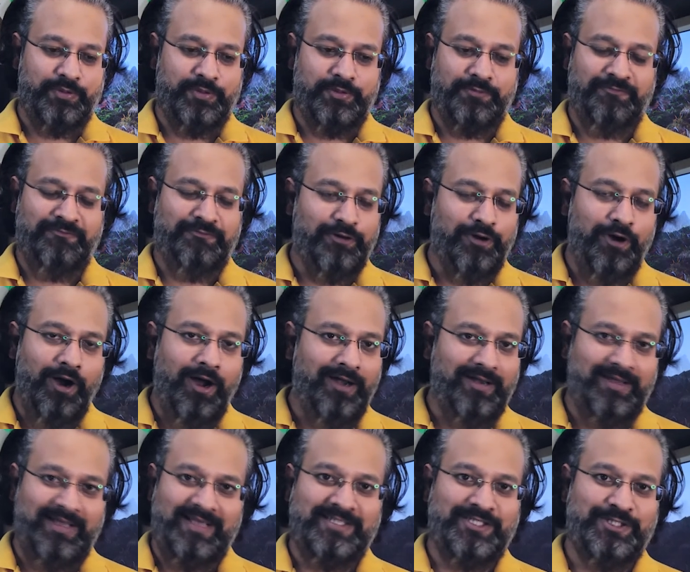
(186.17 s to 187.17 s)

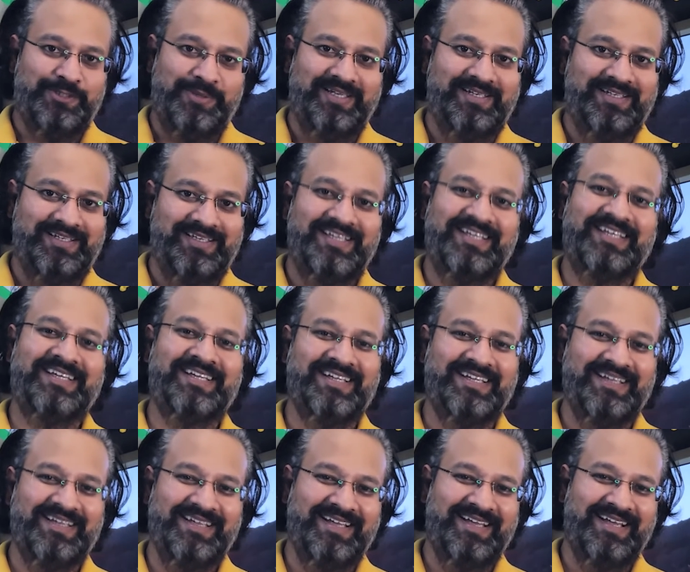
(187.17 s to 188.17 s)
forgot
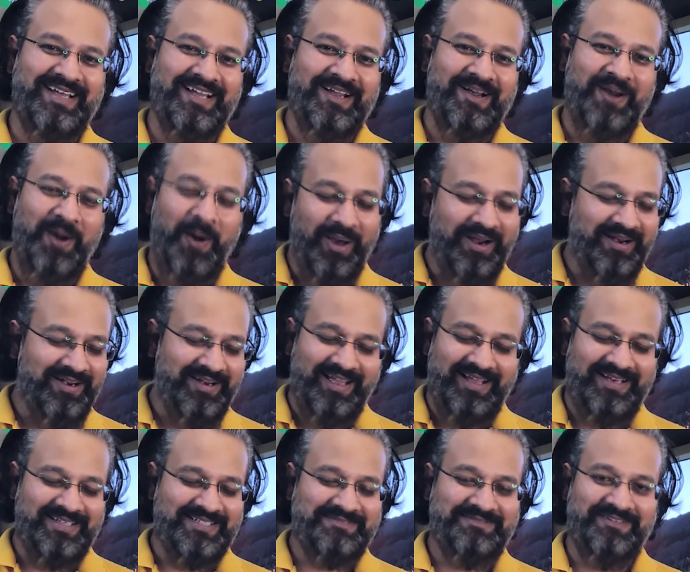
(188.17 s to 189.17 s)
S20 or
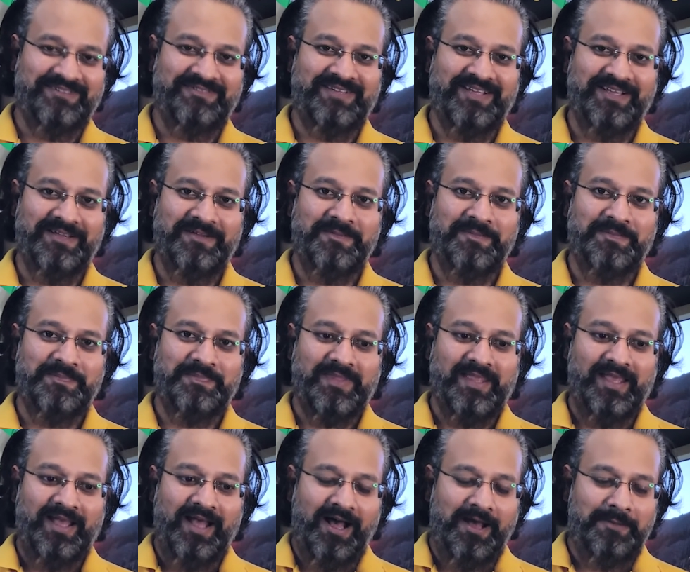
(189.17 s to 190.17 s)
LS50.
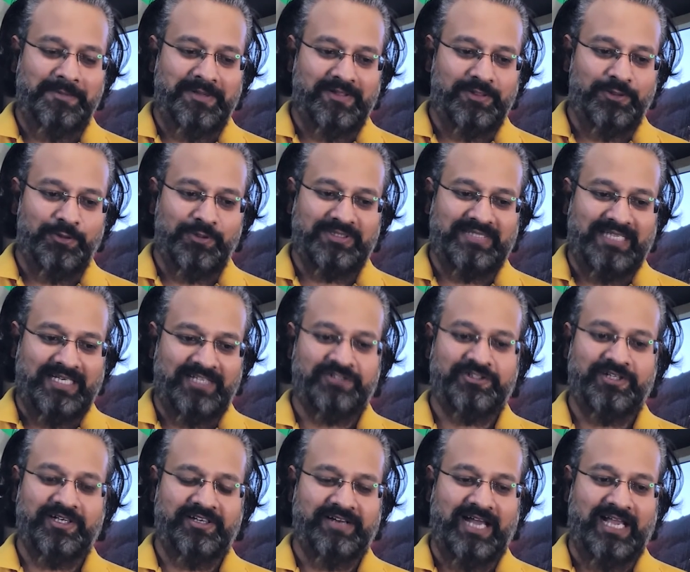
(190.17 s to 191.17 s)
I mean, those
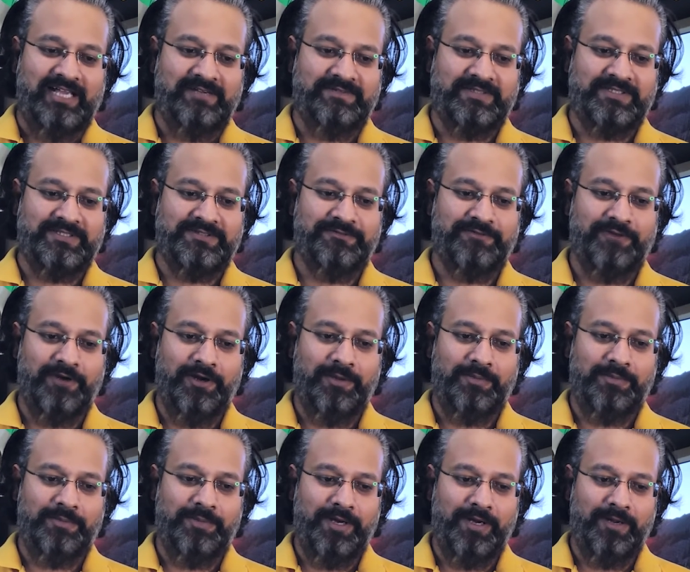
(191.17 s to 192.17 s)
extra drivers
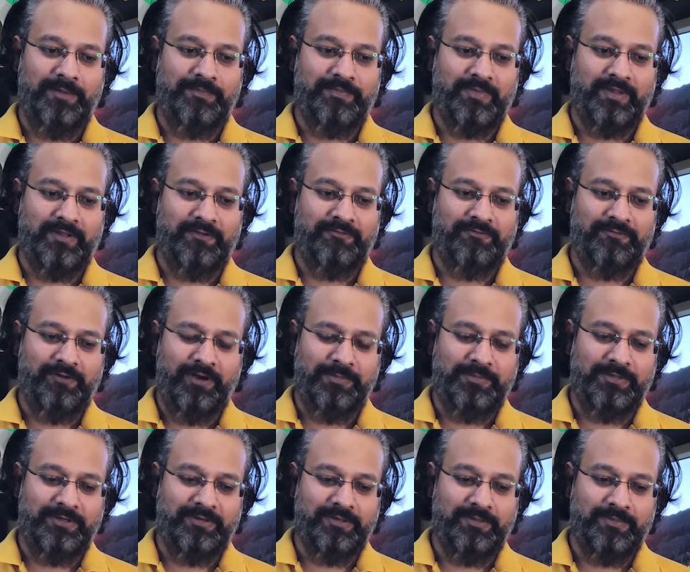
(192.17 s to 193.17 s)
from
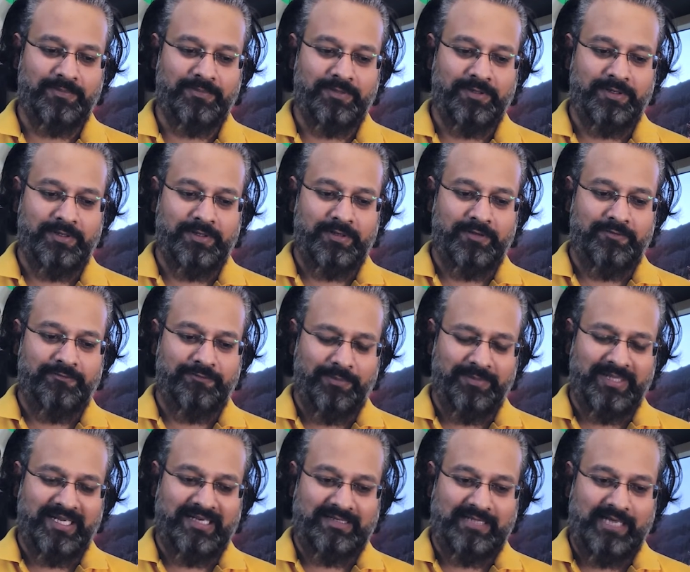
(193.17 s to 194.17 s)

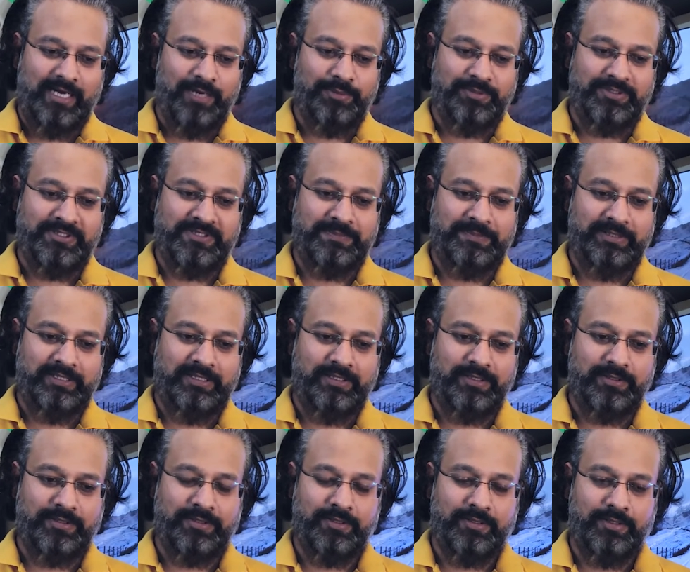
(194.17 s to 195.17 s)
that tower
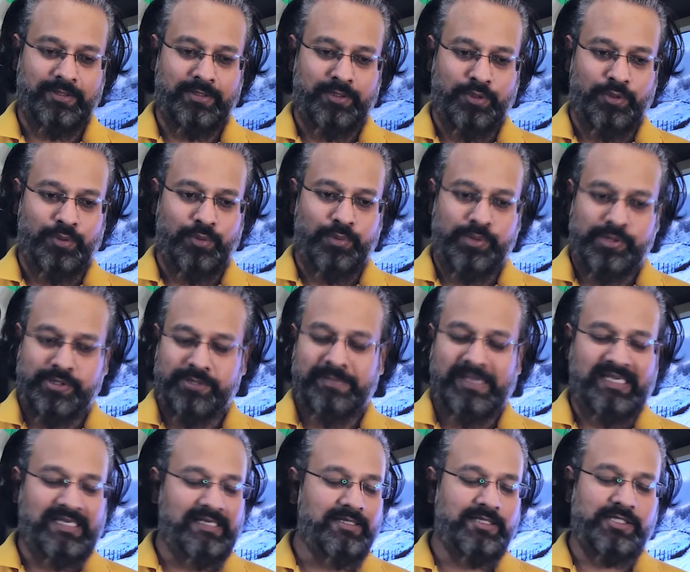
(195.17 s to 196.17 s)
speaker were
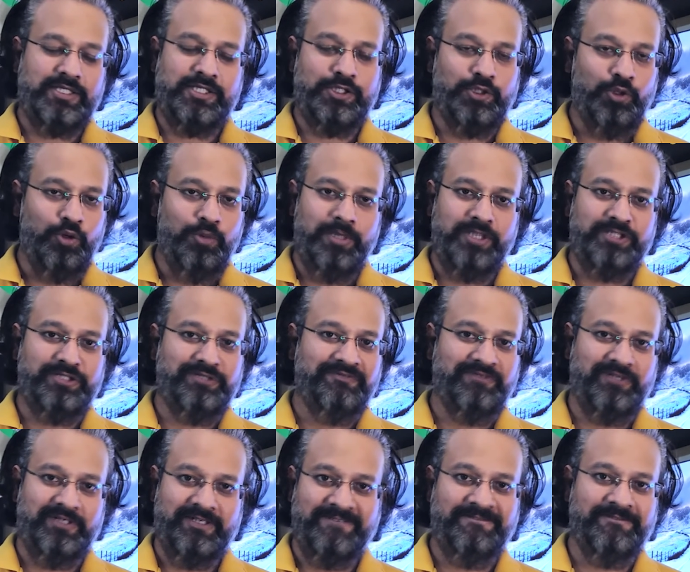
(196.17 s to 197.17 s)
making so much
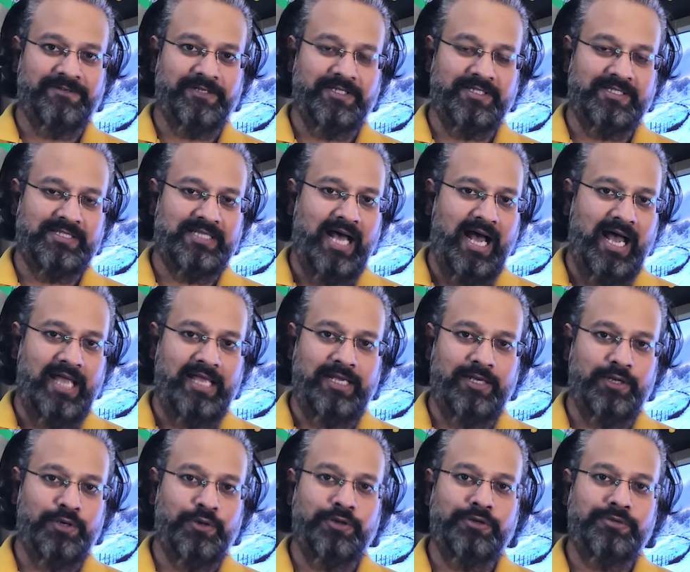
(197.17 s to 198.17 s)
of a difference. I
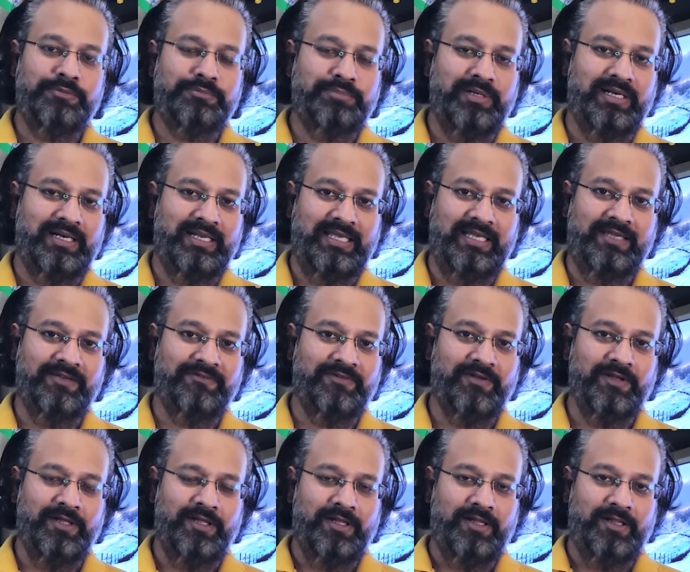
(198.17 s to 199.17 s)
couldn't believe
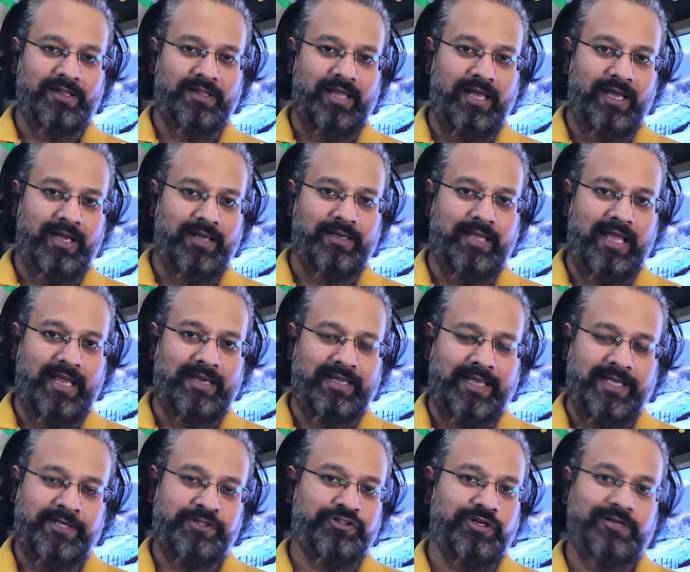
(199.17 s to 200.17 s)
that an
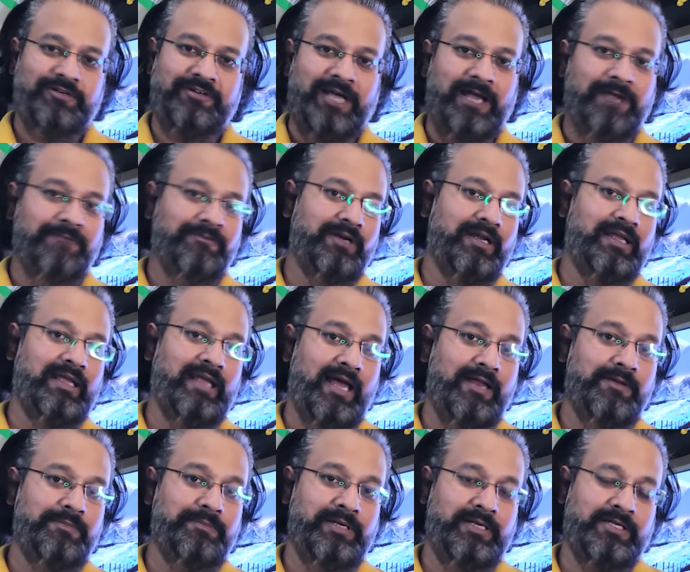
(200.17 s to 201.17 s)
extra driver
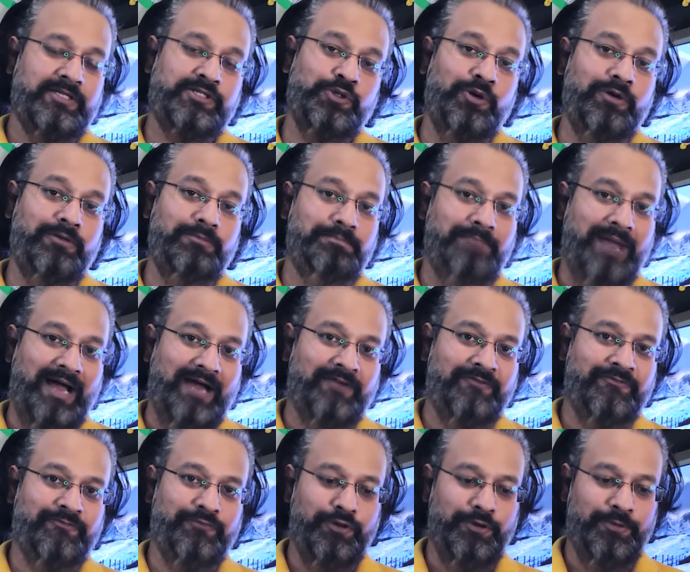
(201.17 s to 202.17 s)
can be so
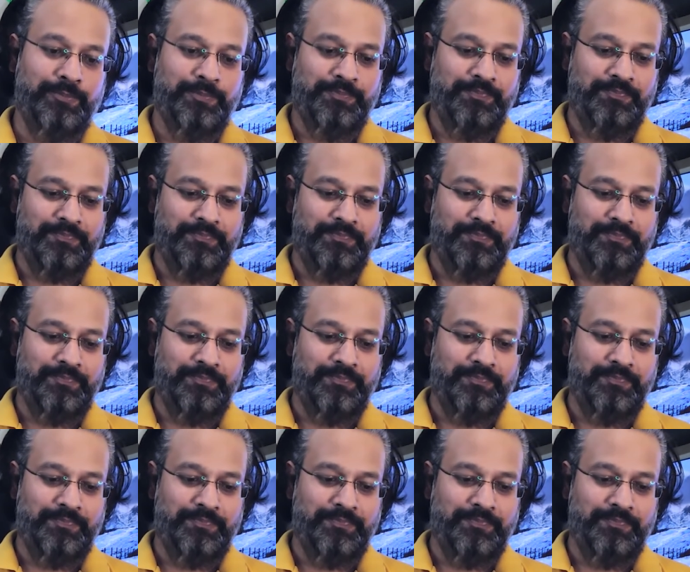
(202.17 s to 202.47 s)
impactful.